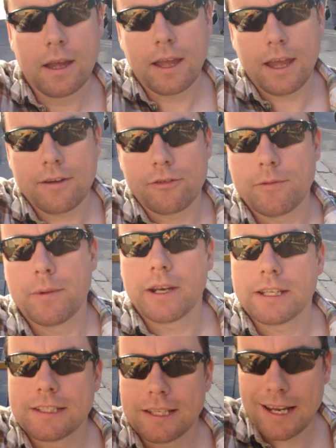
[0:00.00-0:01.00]
Hey
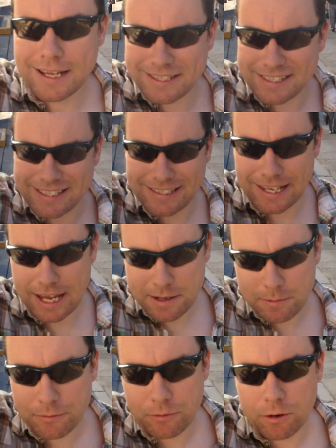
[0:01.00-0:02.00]
everybody, today is the
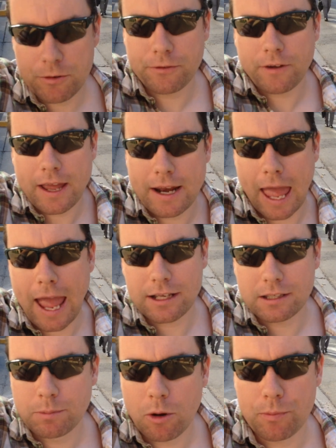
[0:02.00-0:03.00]
day before Fan
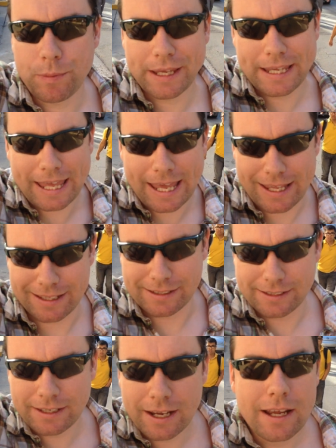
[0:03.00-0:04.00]
Expo
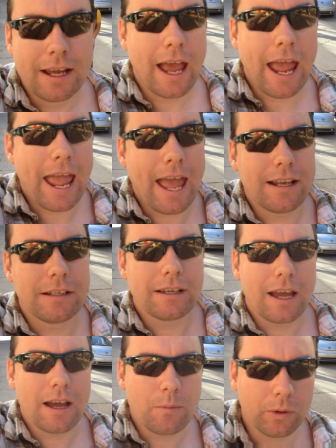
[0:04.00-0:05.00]
begins, and
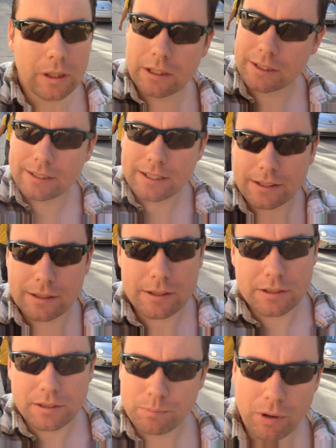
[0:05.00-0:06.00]
we're going to see that
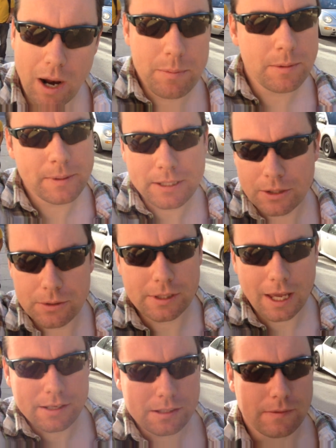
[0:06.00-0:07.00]
there's probably no
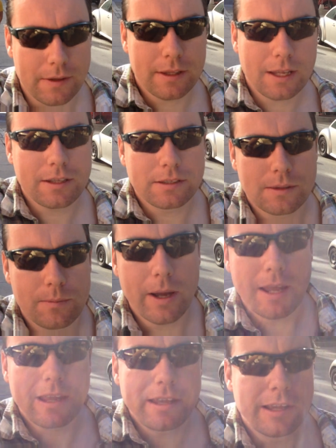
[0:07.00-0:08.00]
signs of it. That's the
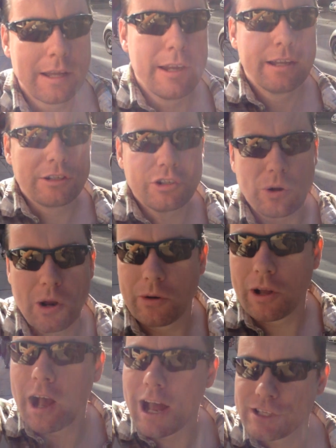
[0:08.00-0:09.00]
way
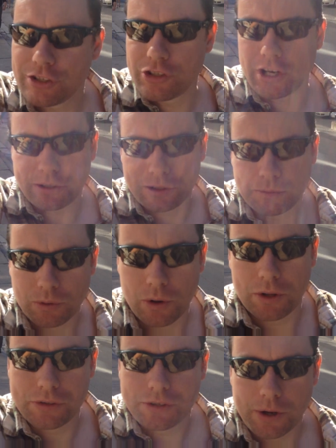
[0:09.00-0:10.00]
Toronto cons generally
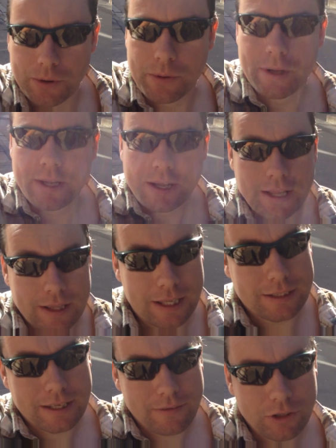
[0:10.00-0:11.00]
roll, so
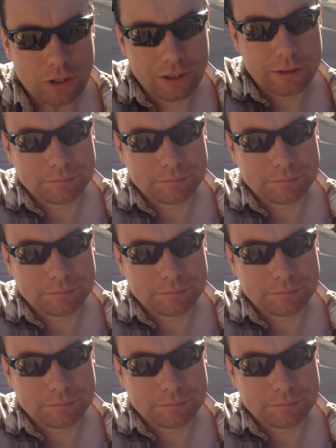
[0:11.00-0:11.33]
let's give it a look.